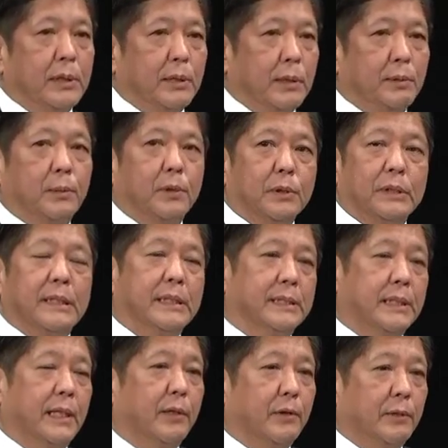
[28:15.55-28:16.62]
little more
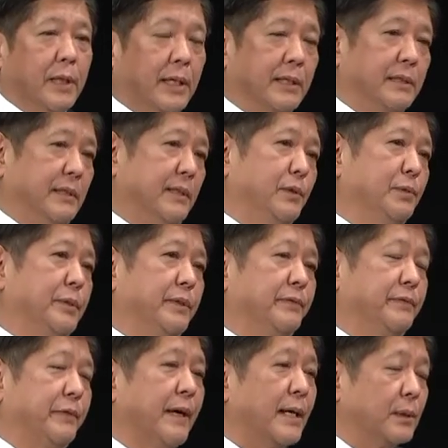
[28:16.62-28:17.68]
detail, I think we
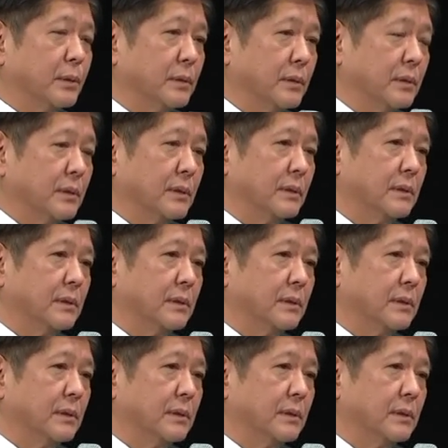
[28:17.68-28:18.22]
have found,